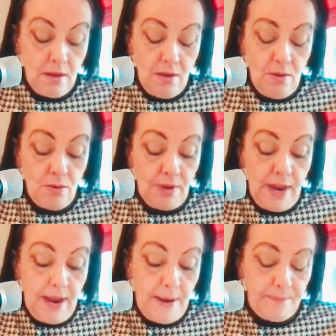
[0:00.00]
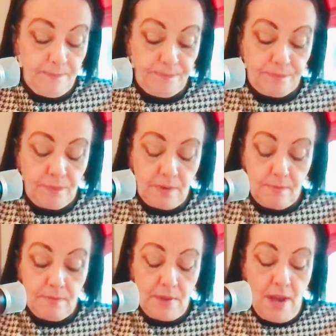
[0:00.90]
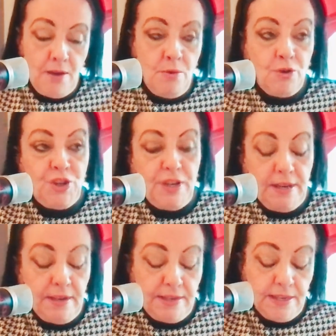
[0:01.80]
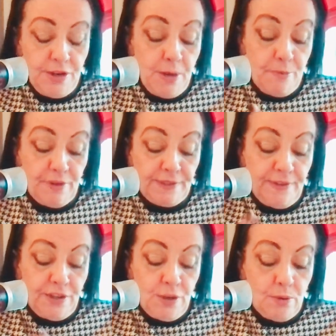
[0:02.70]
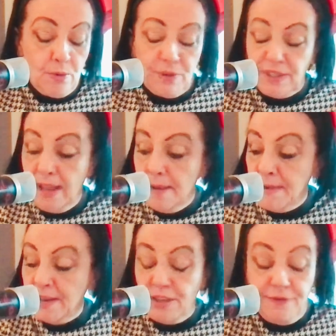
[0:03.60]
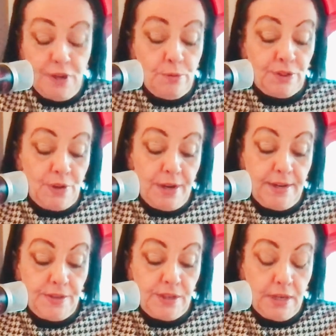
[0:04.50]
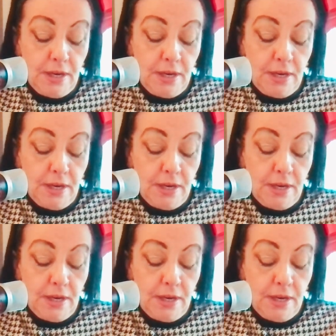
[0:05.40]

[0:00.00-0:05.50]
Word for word: Okay. I know she did numerous videos, um, interviews on it,